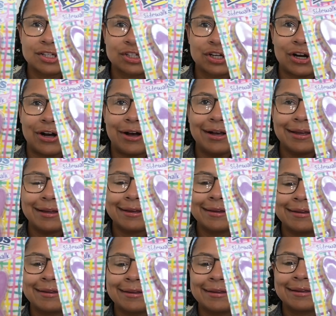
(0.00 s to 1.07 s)
Chalk.
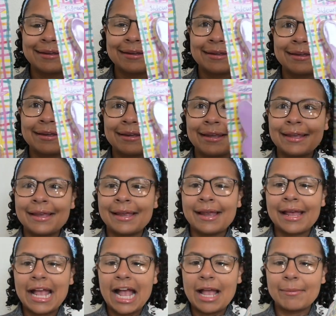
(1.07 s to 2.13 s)

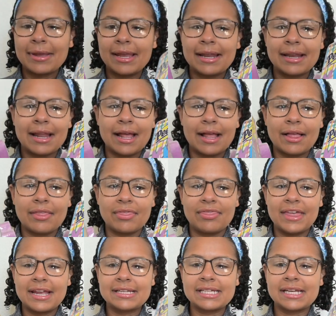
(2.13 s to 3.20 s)
I mean,
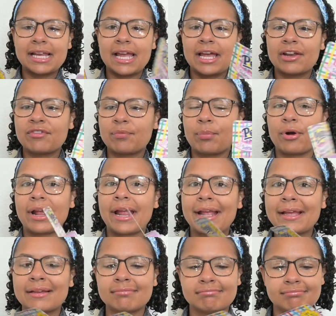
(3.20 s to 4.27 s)
they did kind of
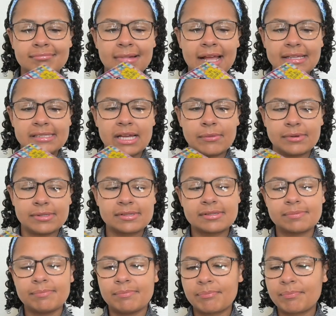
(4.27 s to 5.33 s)
break as I
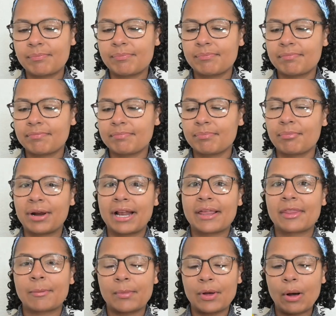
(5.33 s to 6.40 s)
was
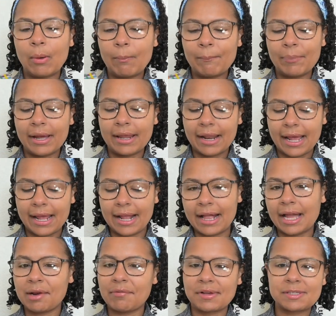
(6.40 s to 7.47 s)
bringing them home, but I
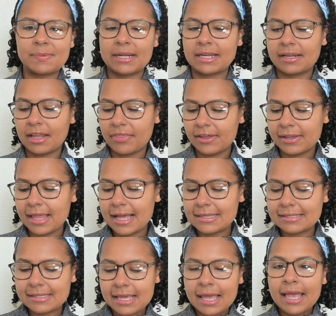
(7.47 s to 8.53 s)
kind of expected nothing
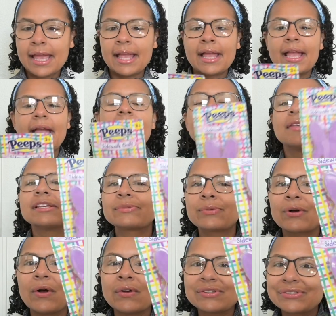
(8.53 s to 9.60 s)
less. And these
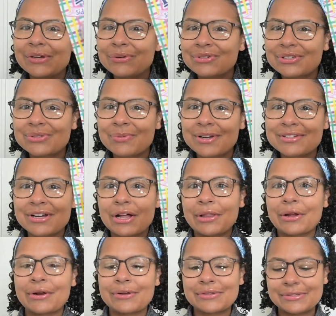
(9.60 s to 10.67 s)
were also just
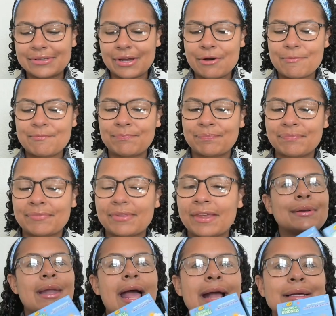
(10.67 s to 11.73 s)
$1, so.
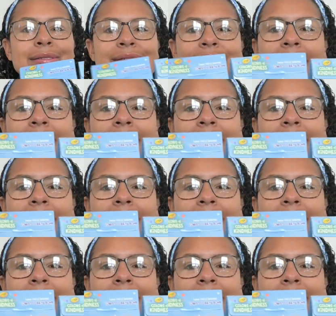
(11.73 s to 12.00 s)
Next,